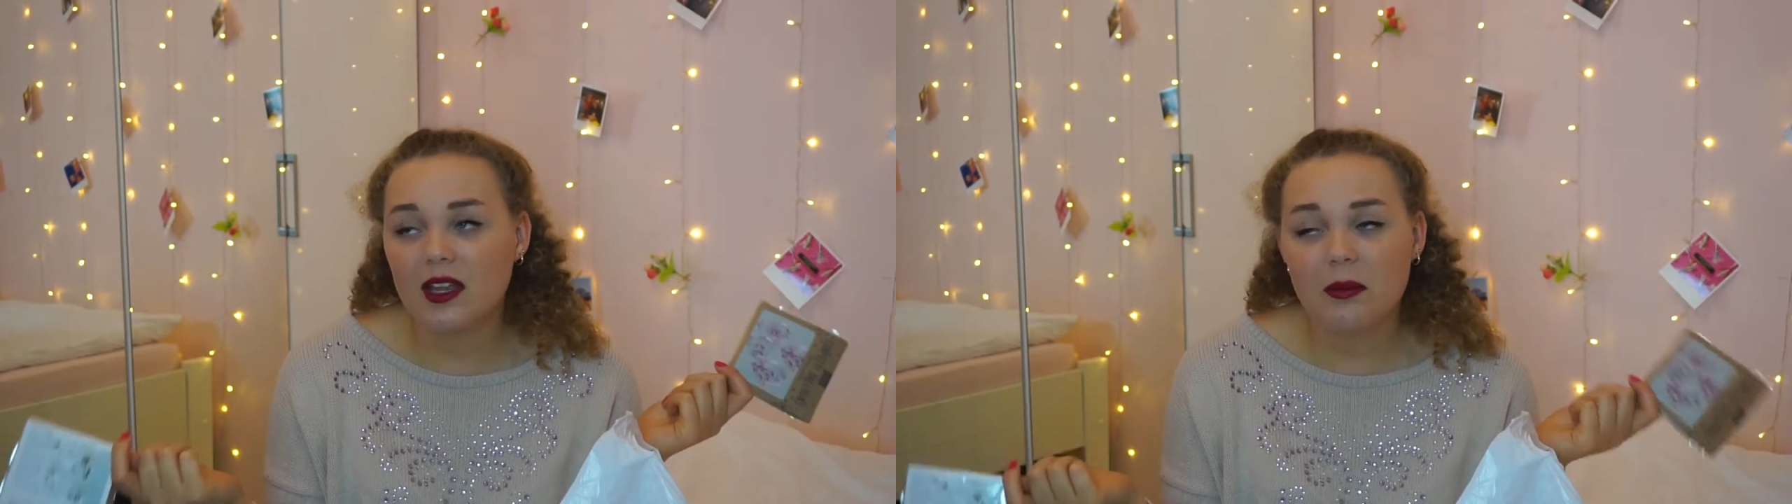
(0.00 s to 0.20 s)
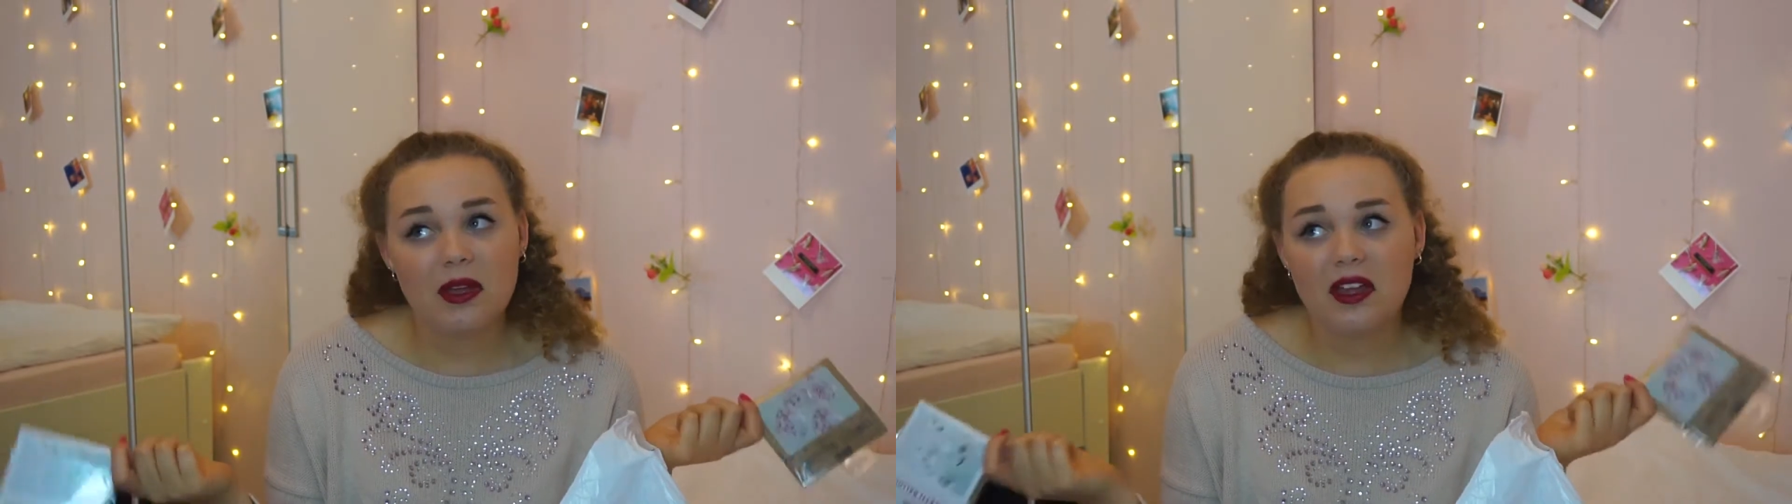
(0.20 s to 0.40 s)

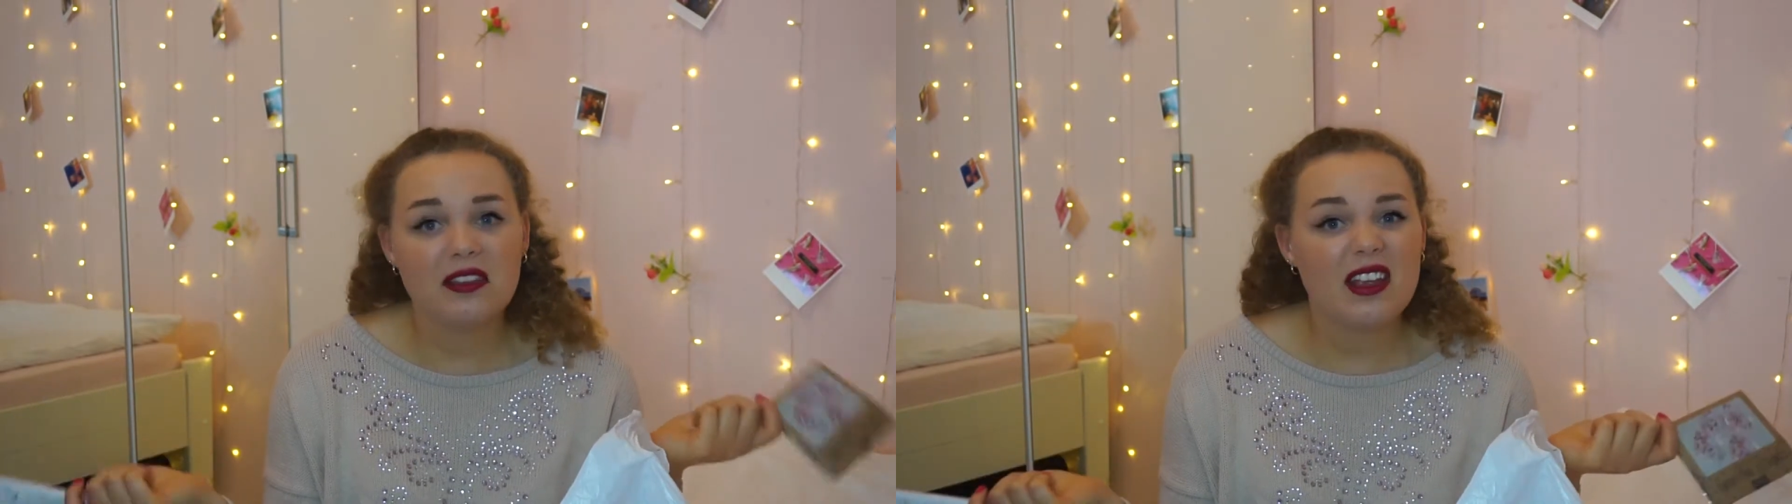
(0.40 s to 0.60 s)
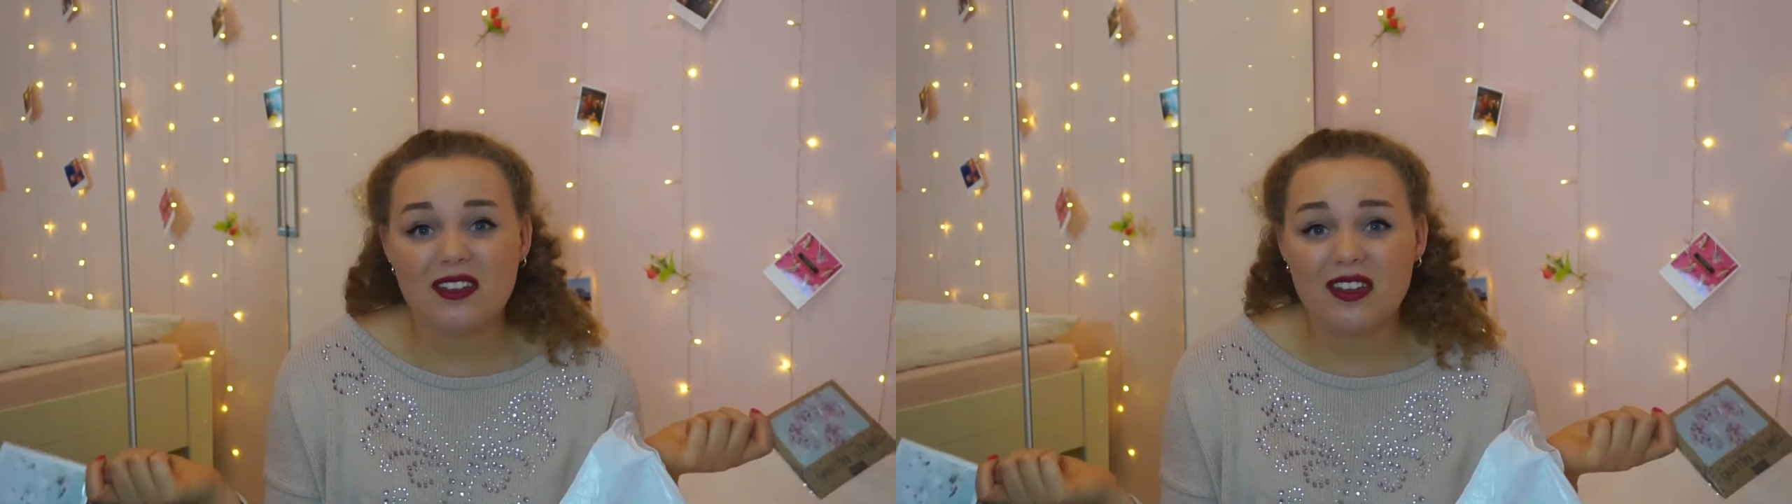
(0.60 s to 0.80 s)
your
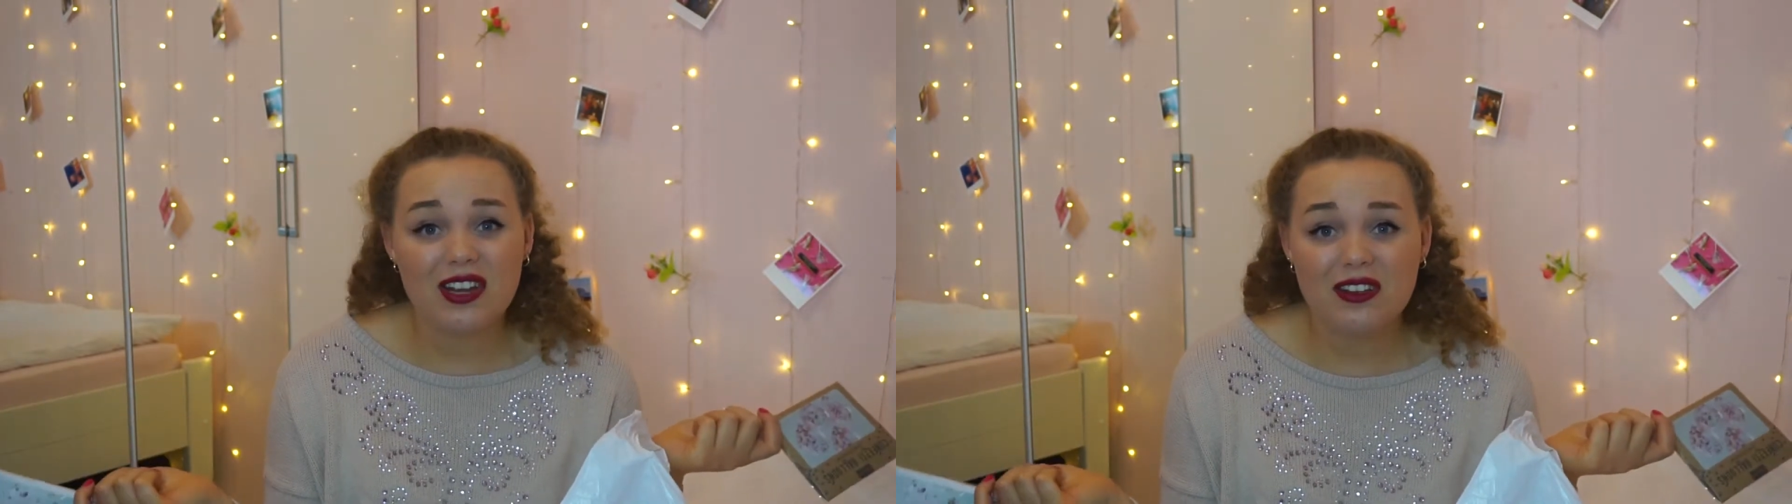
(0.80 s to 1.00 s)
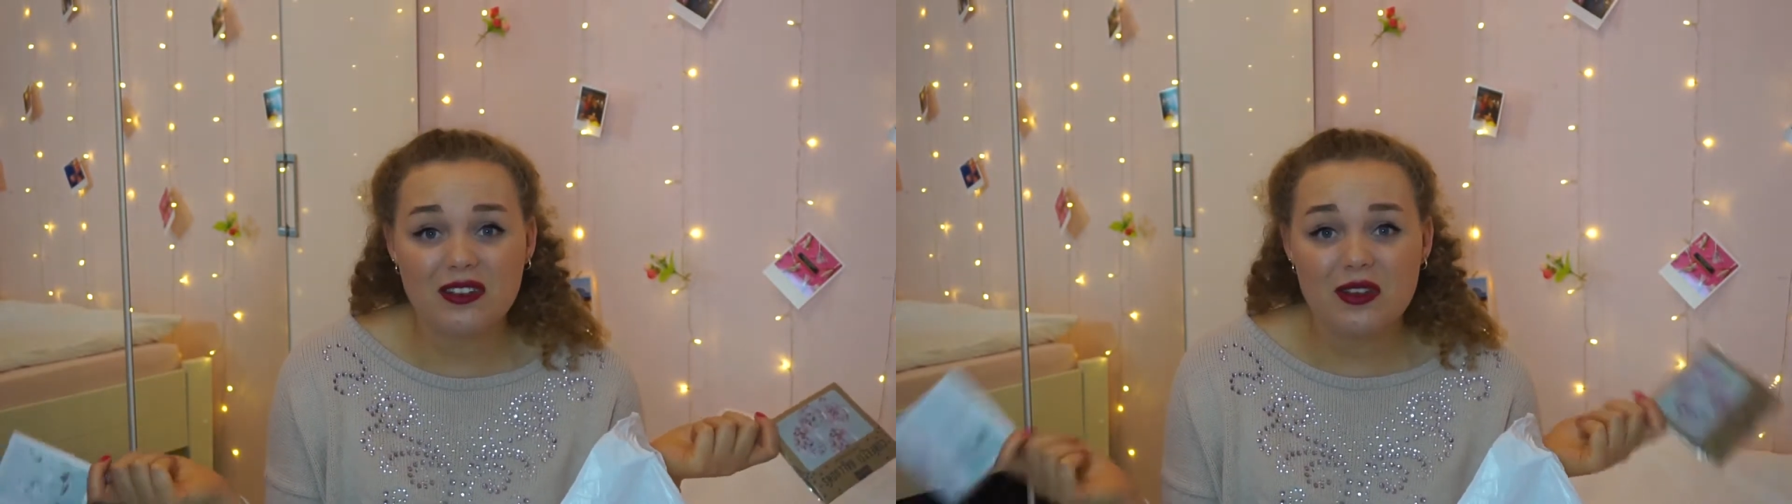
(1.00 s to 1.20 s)
birthday's a
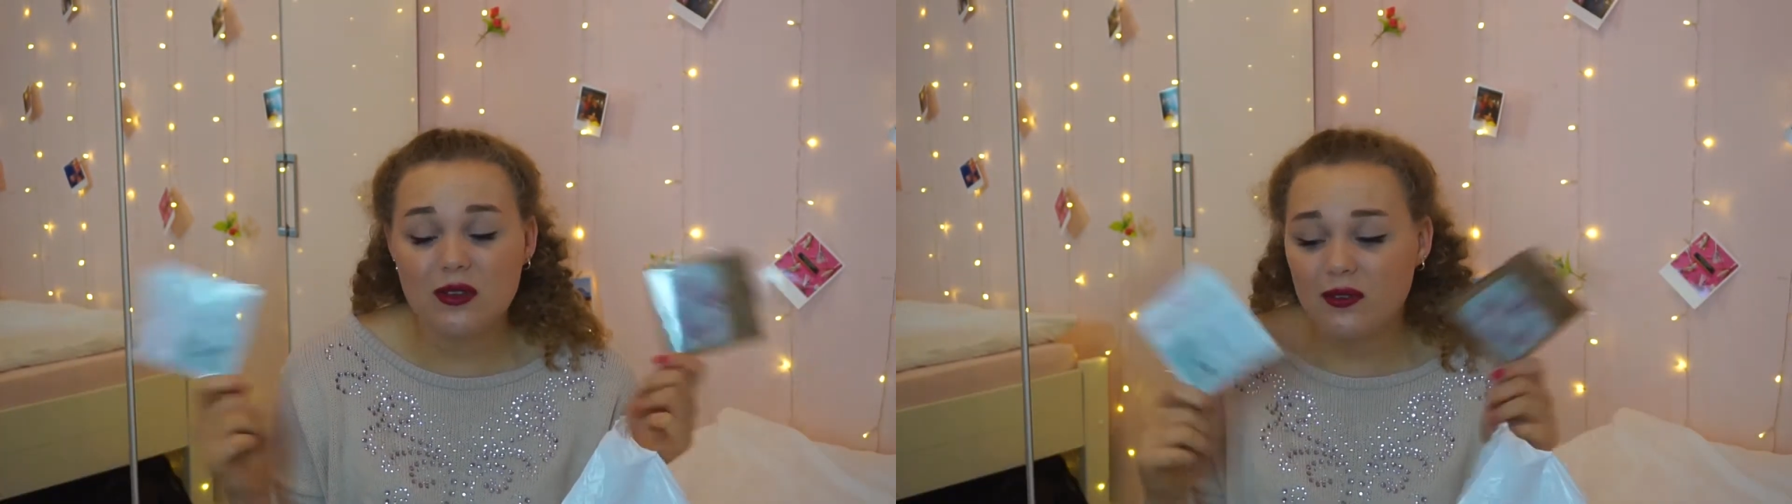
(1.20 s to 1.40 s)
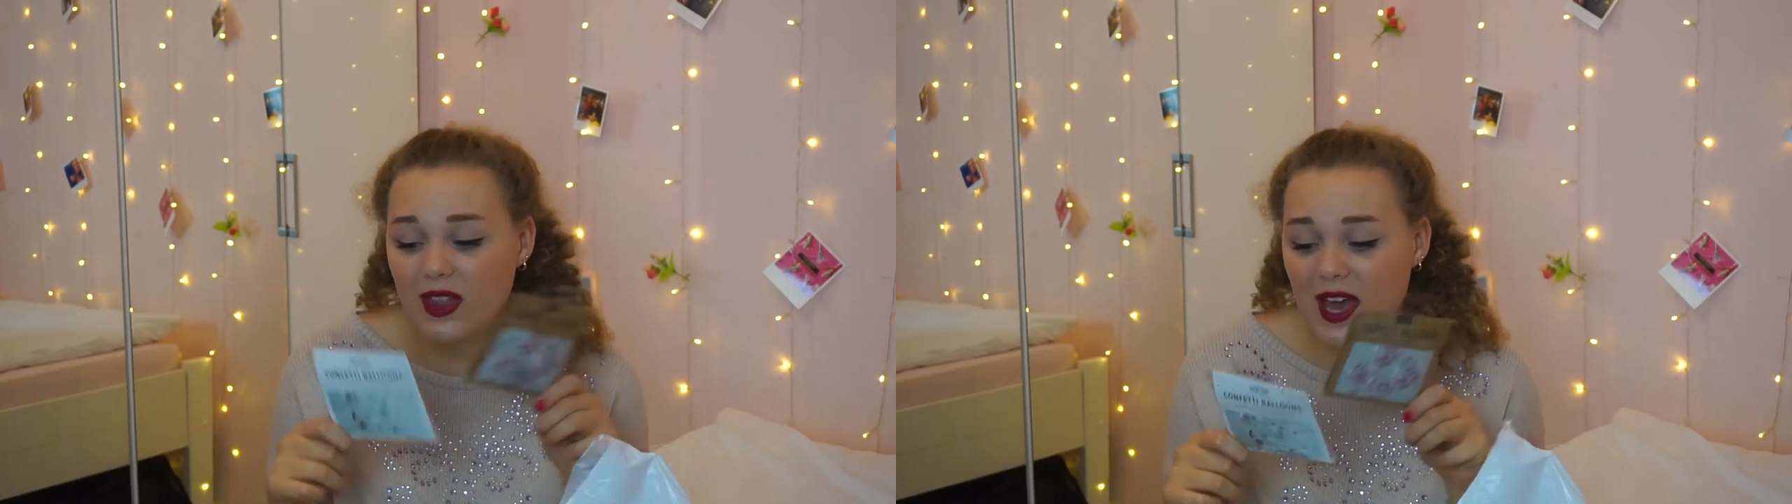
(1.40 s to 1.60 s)
good
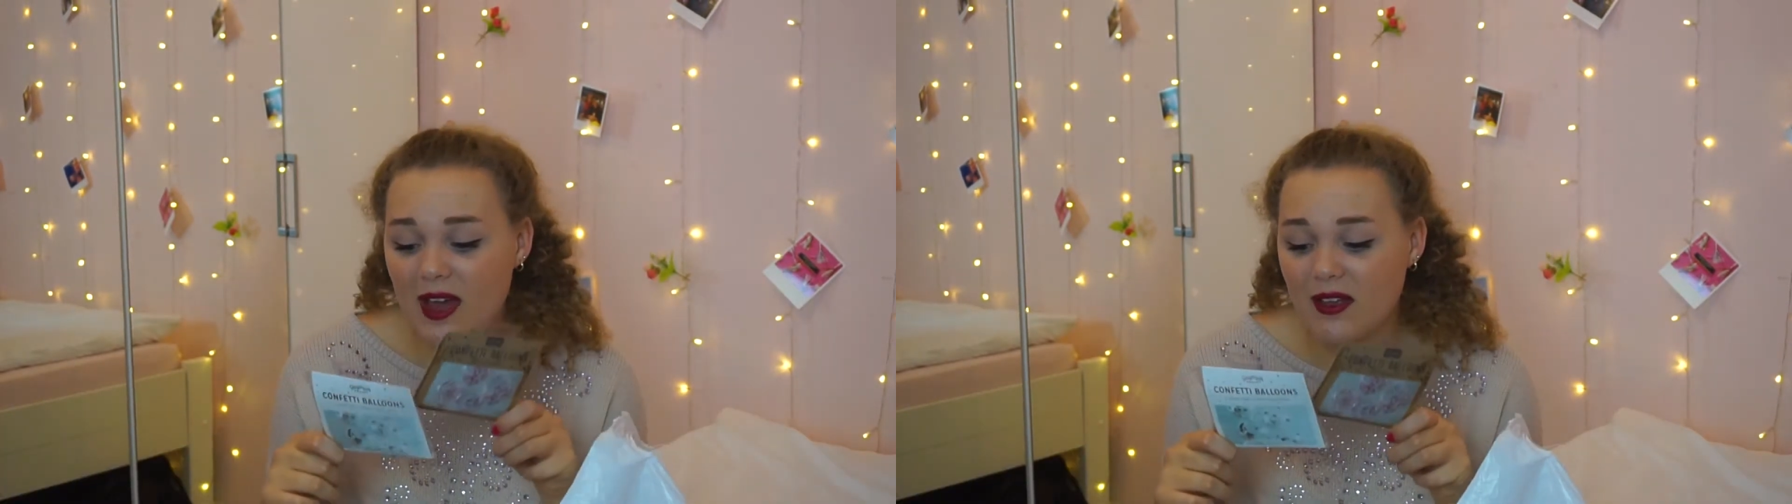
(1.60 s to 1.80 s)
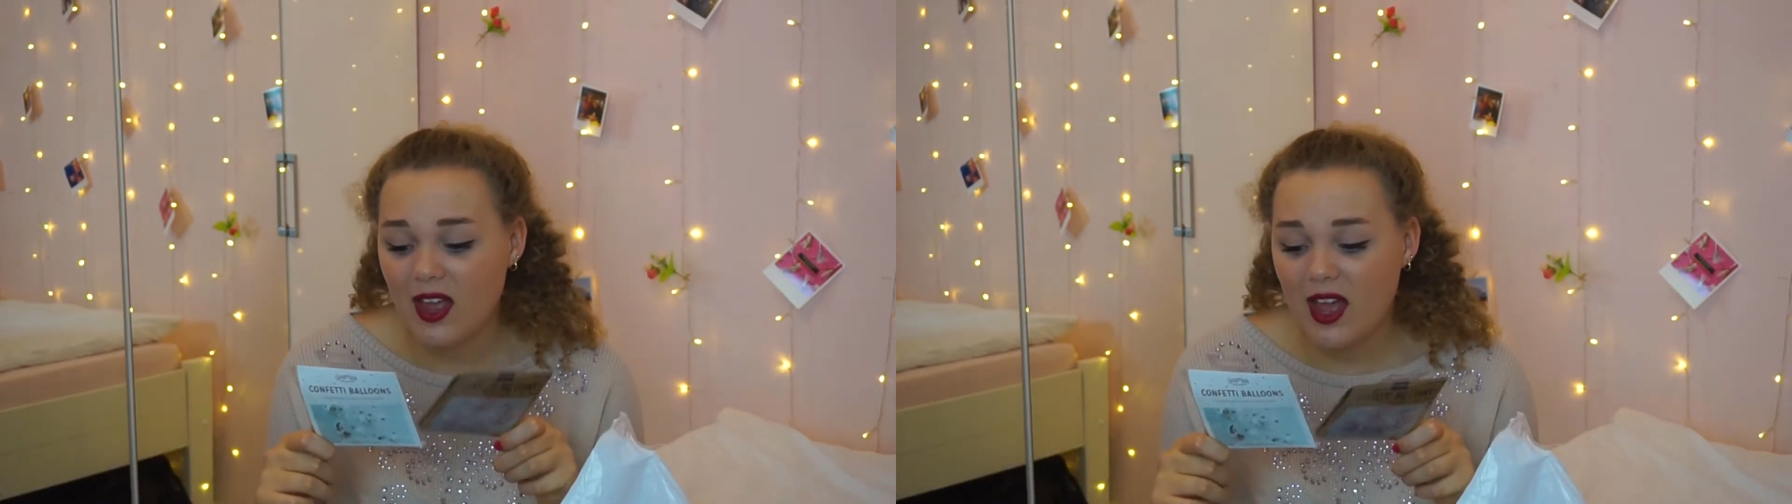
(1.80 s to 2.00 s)
excuse for
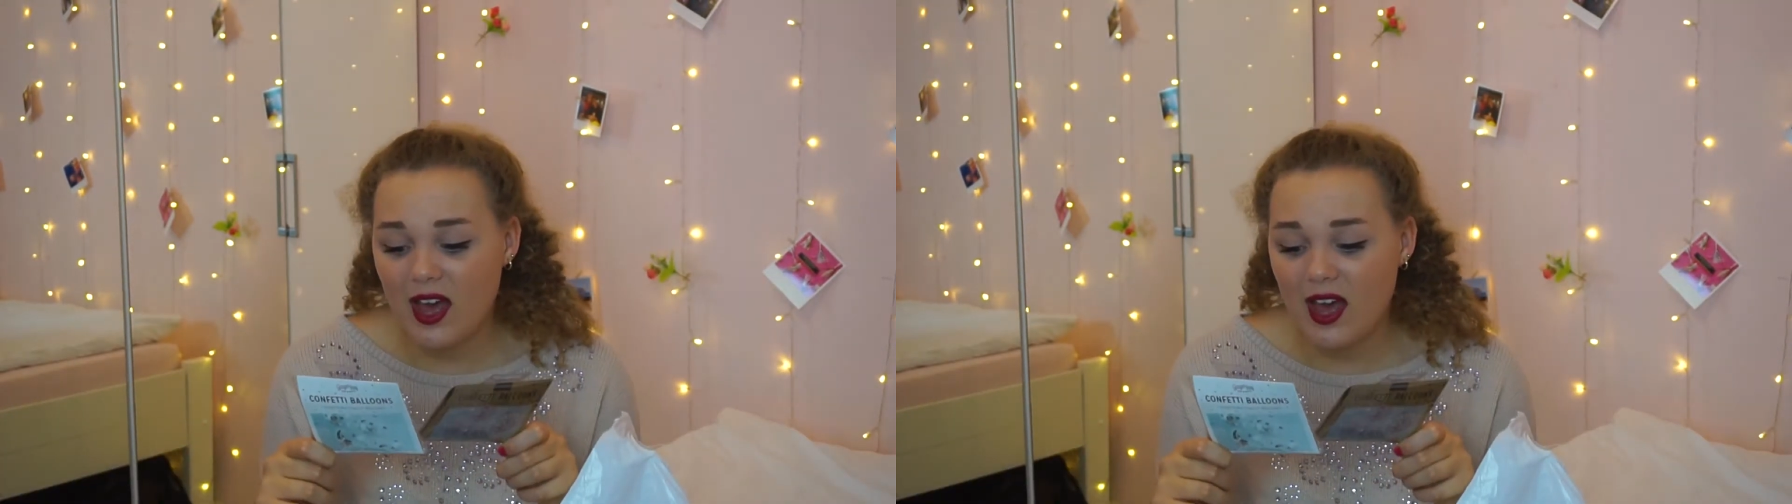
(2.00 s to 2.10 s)
that.